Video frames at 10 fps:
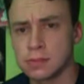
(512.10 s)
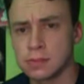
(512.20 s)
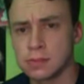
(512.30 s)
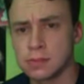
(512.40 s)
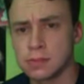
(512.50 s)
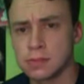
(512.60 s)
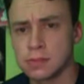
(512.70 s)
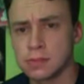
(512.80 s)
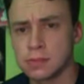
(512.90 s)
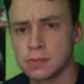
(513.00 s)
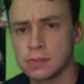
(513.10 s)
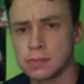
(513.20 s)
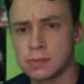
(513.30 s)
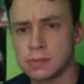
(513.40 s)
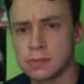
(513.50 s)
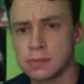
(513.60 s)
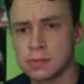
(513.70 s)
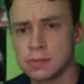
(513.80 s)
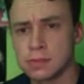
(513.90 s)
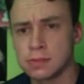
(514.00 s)

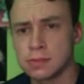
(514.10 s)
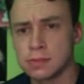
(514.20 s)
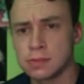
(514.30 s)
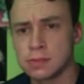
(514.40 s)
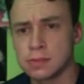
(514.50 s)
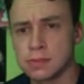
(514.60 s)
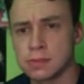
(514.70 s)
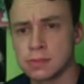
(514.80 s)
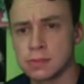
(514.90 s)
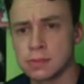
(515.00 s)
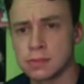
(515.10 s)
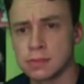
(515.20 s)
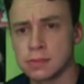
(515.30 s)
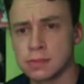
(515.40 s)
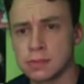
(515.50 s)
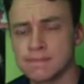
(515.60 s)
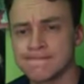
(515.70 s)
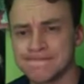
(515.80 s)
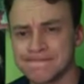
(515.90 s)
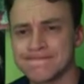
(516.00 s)

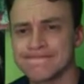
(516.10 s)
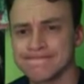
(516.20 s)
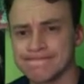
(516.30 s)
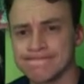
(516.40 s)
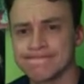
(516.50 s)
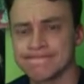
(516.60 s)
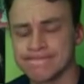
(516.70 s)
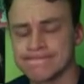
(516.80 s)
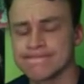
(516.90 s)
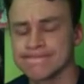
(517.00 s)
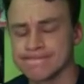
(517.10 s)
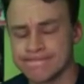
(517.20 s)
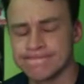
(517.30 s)
This person isn't speaking.